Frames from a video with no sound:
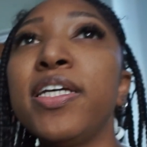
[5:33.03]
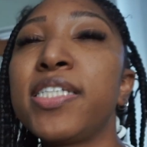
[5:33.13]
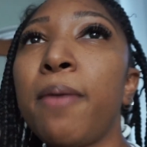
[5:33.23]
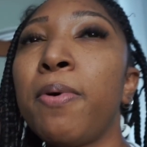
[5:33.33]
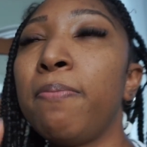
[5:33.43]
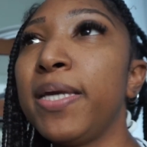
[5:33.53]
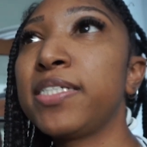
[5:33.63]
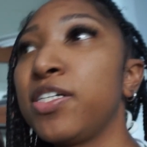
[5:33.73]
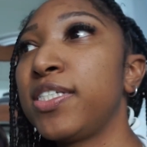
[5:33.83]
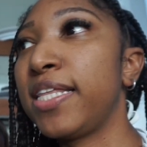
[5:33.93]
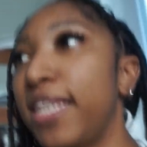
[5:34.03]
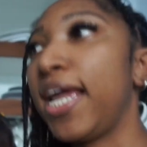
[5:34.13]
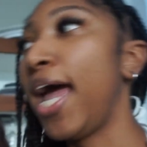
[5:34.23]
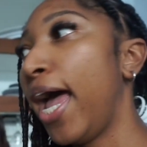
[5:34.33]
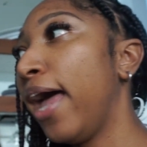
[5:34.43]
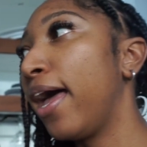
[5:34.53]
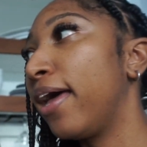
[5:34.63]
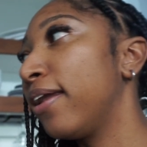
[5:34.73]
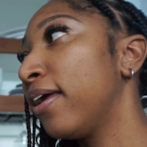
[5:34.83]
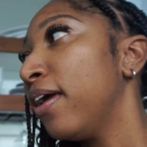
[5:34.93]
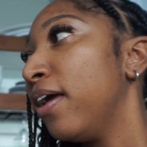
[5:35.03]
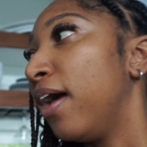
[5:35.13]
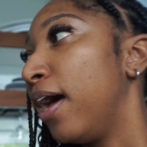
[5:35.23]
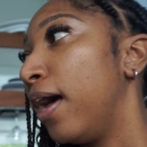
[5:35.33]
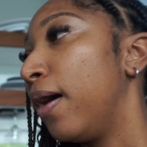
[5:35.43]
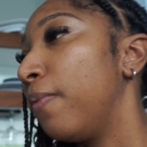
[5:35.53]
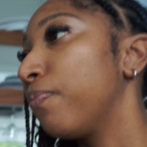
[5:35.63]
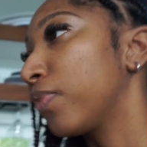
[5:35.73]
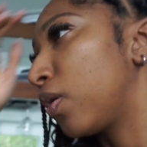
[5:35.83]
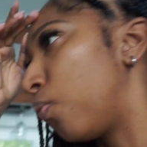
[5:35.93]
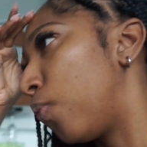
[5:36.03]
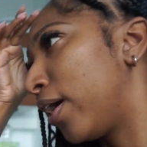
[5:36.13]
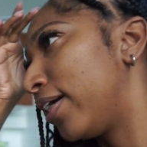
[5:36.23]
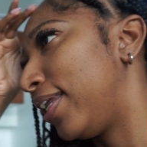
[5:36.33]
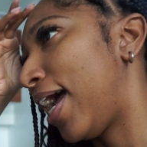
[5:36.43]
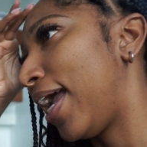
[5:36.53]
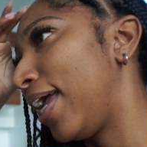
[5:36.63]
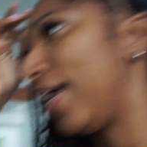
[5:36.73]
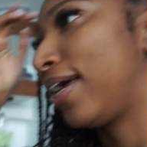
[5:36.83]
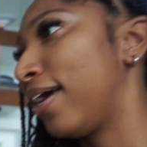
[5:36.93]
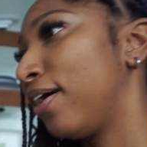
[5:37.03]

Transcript: type of mixers that they had were like